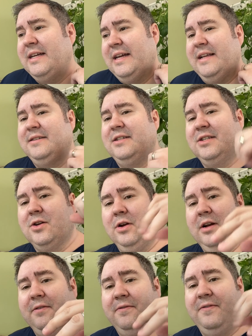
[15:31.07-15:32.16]
it's just
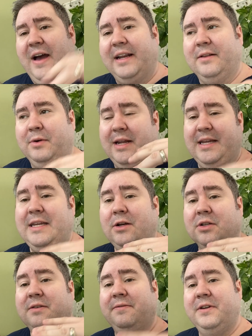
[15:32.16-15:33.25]
going to when it
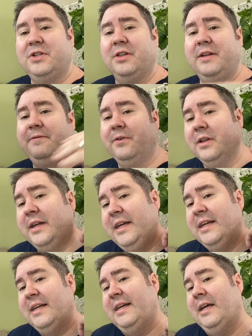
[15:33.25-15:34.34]
heals officially fully,
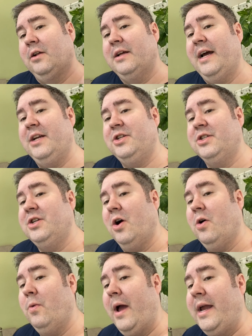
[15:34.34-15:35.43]
it'll kind of just go
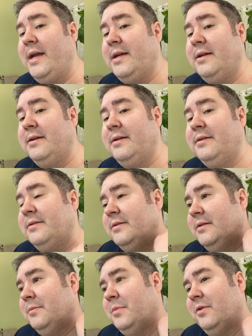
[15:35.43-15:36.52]
away.
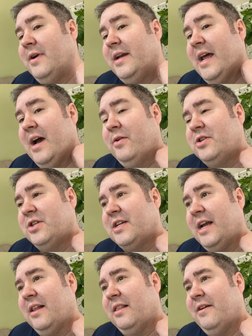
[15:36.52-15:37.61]
But right now it just
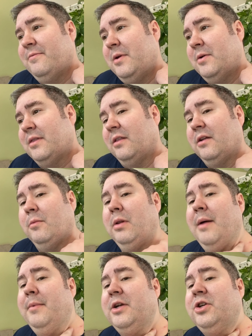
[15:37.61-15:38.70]
kind of left me with a little
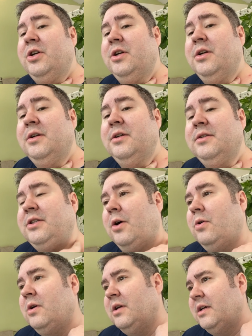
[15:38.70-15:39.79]
blemish. So